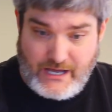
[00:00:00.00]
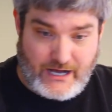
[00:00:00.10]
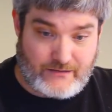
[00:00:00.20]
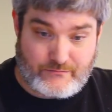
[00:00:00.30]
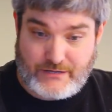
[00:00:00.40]

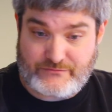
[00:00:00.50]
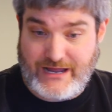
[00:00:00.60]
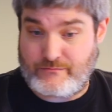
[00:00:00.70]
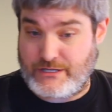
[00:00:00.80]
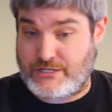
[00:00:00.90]
Um,
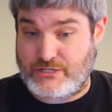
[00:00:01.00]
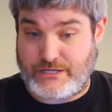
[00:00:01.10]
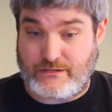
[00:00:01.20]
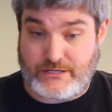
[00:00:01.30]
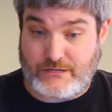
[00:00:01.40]
sometimes it's
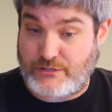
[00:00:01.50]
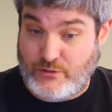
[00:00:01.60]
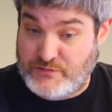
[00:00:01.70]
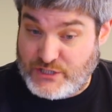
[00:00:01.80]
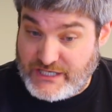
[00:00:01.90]
just a
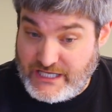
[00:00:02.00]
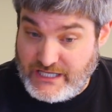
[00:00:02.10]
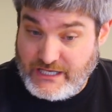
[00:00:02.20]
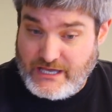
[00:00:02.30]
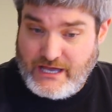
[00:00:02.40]
subscription key.